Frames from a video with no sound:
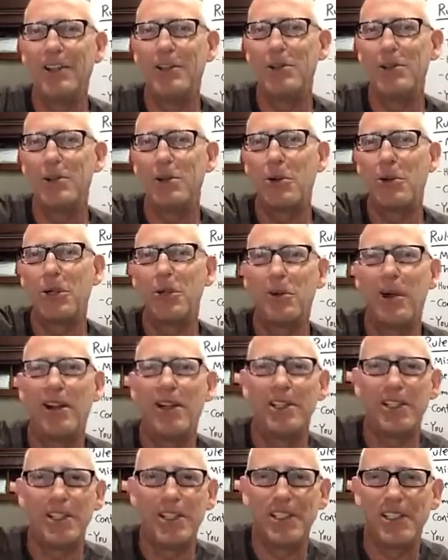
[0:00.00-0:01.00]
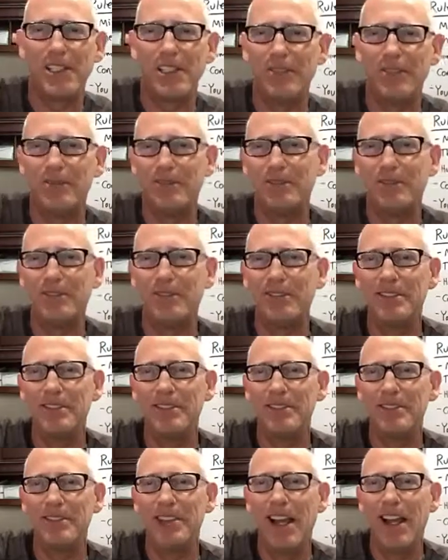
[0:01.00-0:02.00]
Troll apologist.
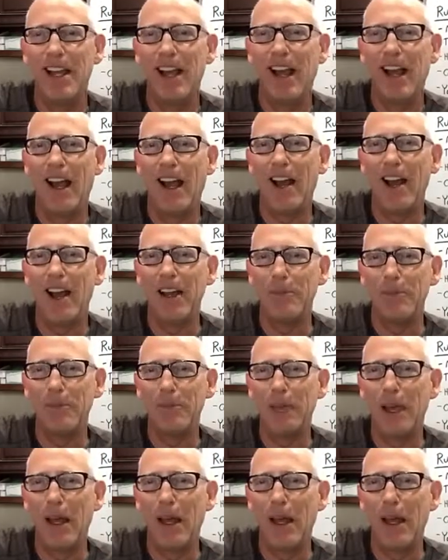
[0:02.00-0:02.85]
All right.